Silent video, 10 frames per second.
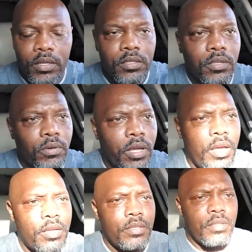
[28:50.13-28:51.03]
So,
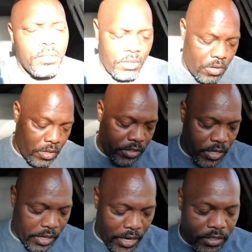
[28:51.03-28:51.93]
Oh, see,
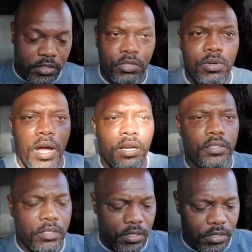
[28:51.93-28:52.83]
I got $2.
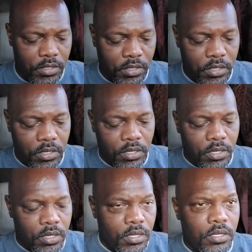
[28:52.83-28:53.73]

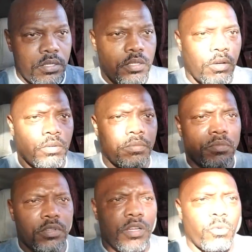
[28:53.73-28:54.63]
So,
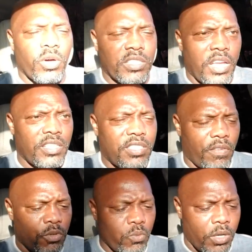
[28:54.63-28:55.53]
it was
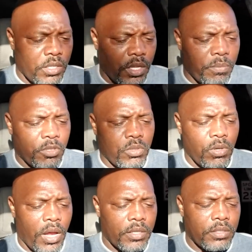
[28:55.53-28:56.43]
$8.71 and gave me
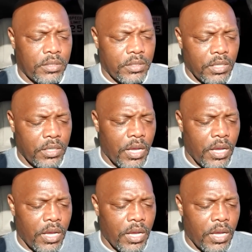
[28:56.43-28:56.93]
$2. It's $10.